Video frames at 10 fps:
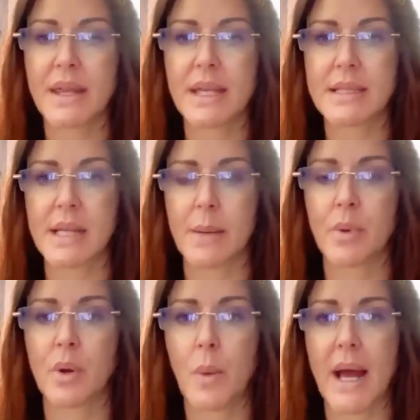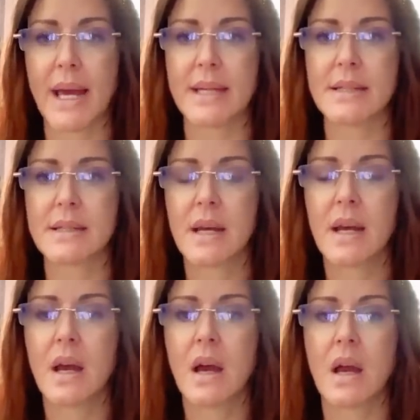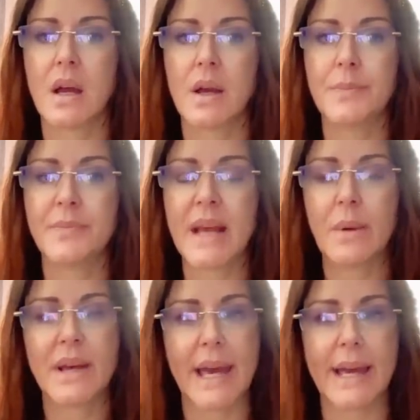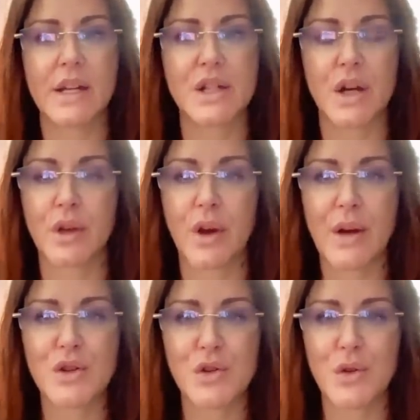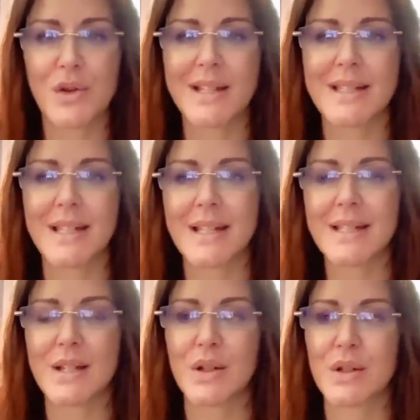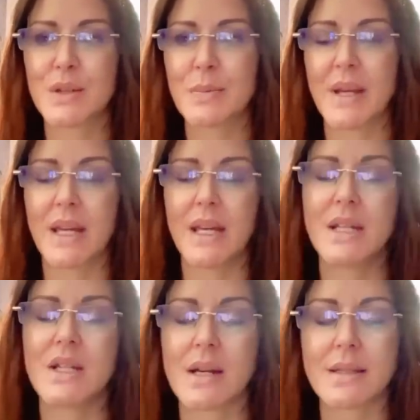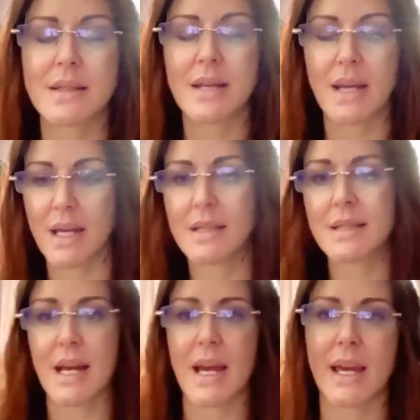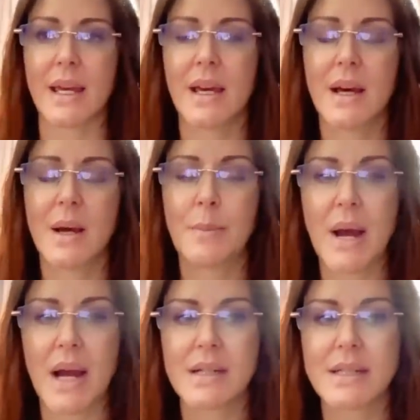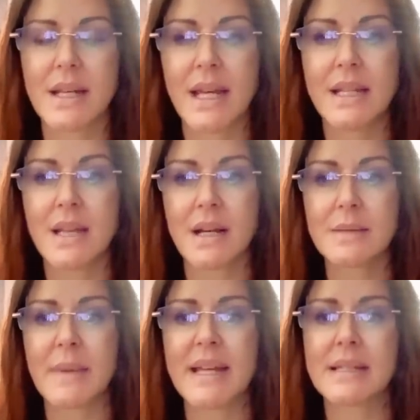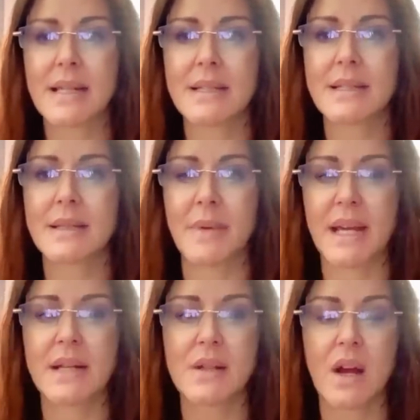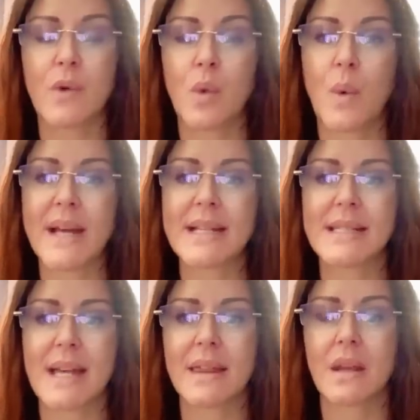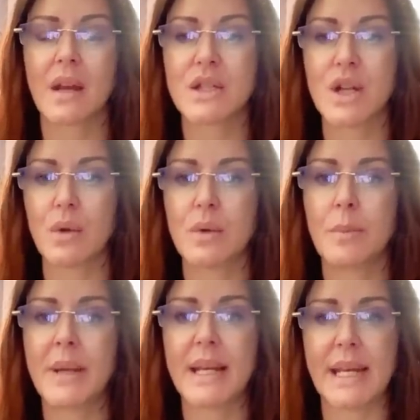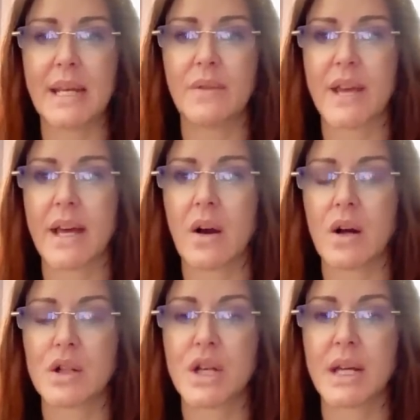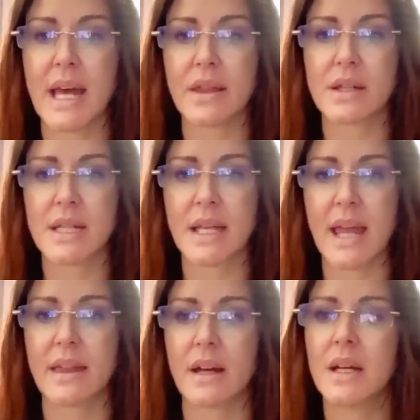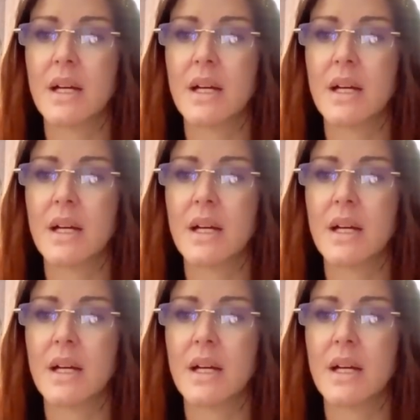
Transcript: their separate ways. Now, again, I don't know how true this is. It could be just hearsay, but it does make sense to me, because I've always said that I don't believe they are together.